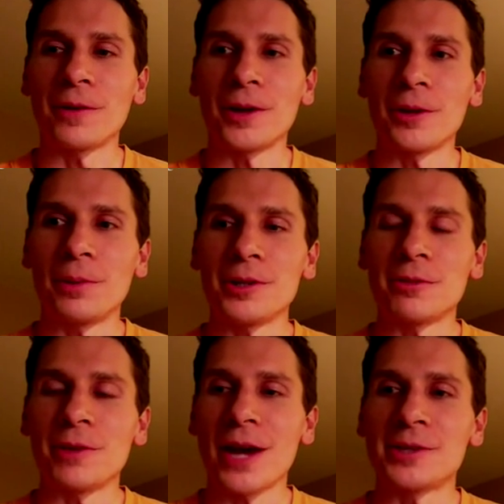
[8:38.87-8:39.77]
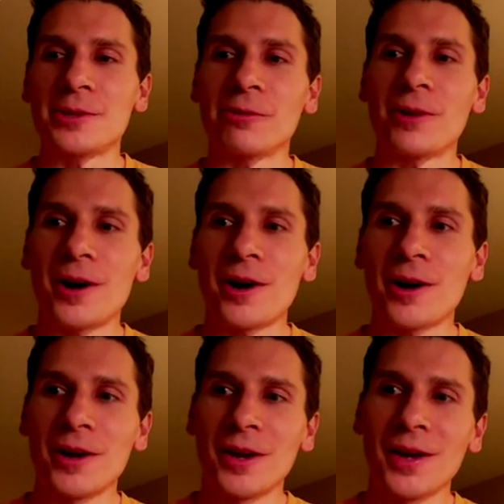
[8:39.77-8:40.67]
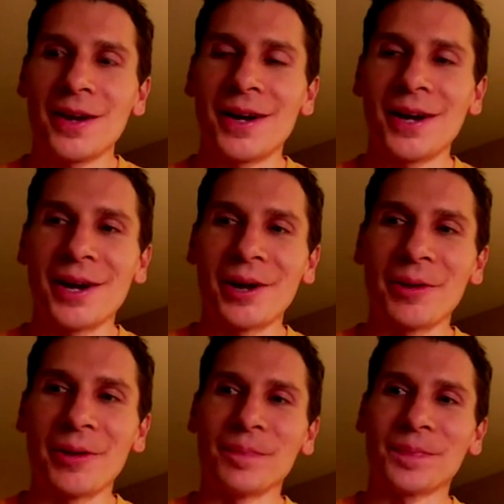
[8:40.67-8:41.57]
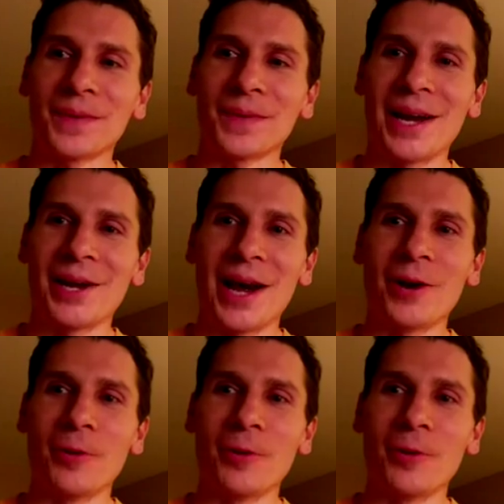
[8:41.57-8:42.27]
of the beers you've had so far. I